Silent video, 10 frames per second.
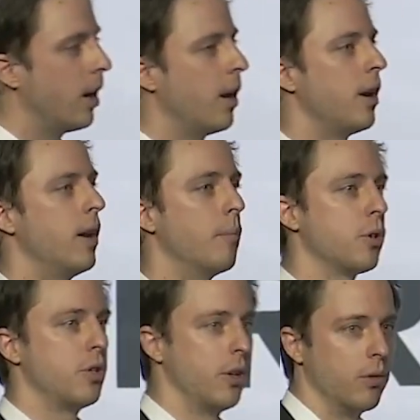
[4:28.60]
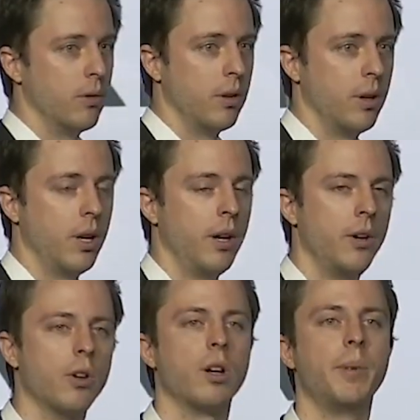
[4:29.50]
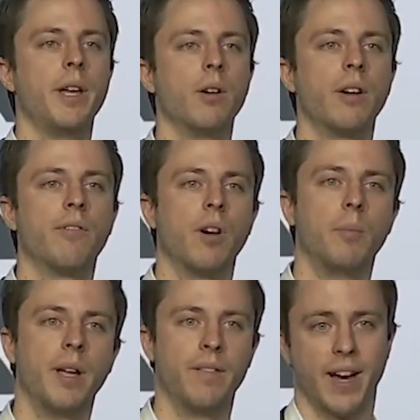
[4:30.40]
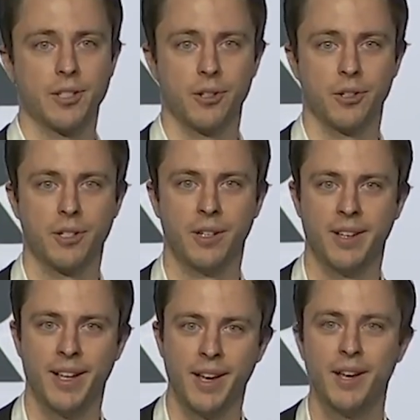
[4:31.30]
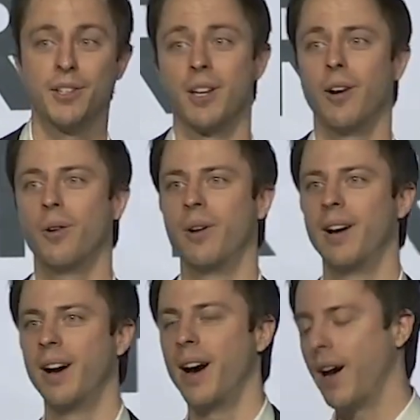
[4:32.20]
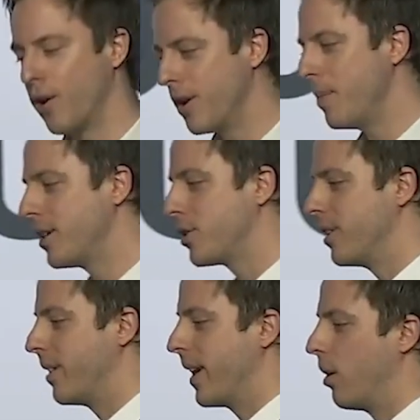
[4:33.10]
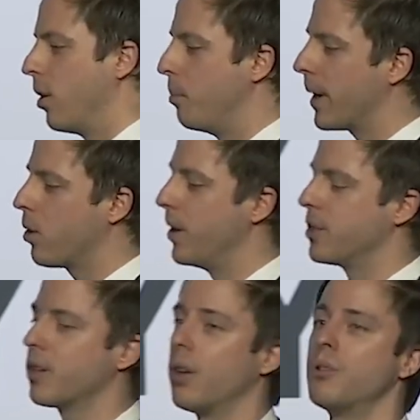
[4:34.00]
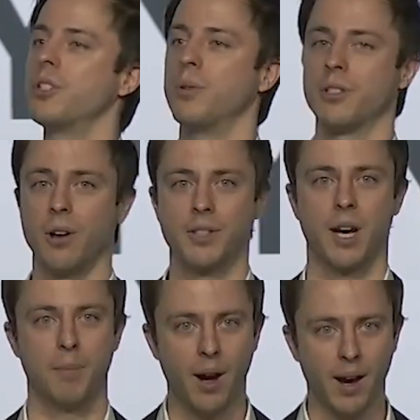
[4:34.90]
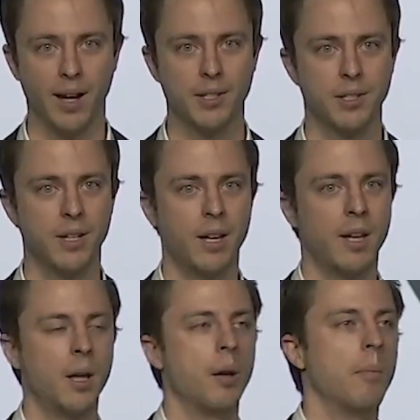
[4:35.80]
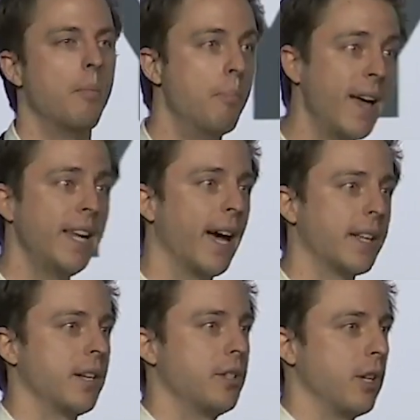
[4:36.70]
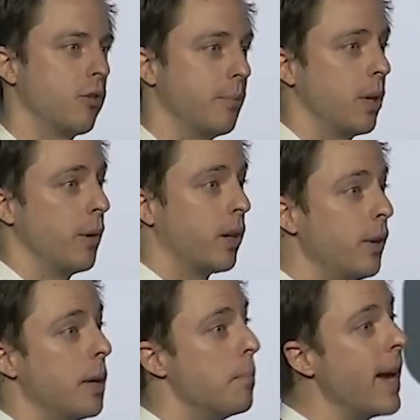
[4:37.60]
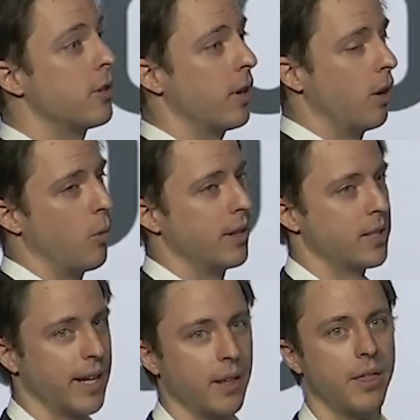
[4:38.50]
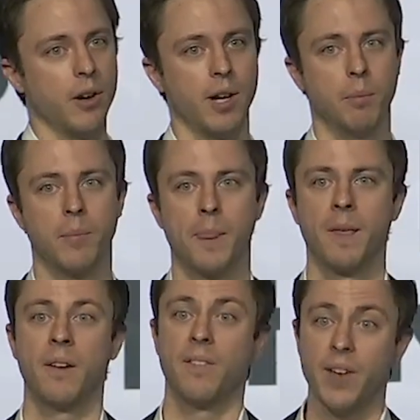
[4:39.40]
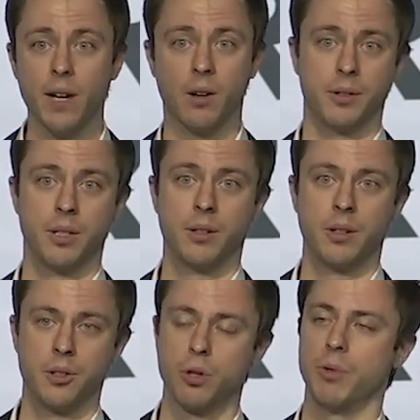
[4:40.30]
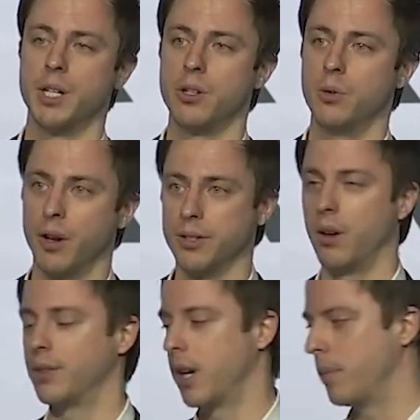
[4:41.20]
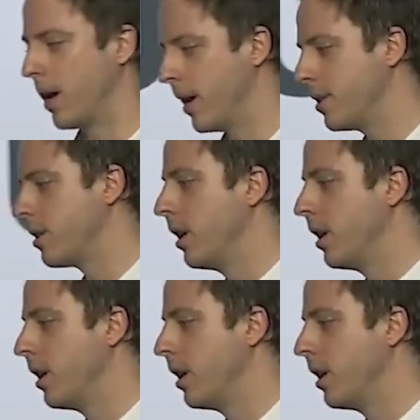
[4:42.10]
Number 2, you're going to be hearing from investors. So I already mentioned that although Bitcoin is close to its all-time highs, many assets in crypto, including major L1s like Ethereum, failed to reach new all-time highs,